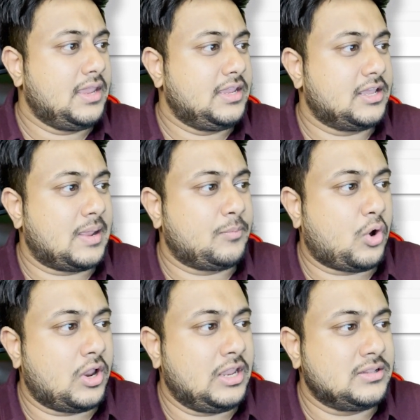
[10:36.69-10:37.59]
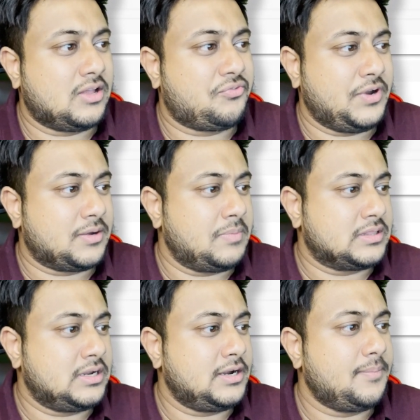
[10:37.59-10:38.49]
Here I'm calling the fit
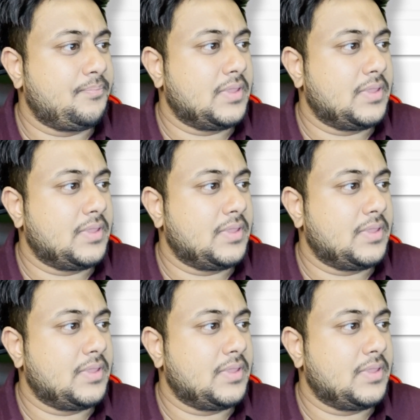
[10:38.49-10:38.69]
method.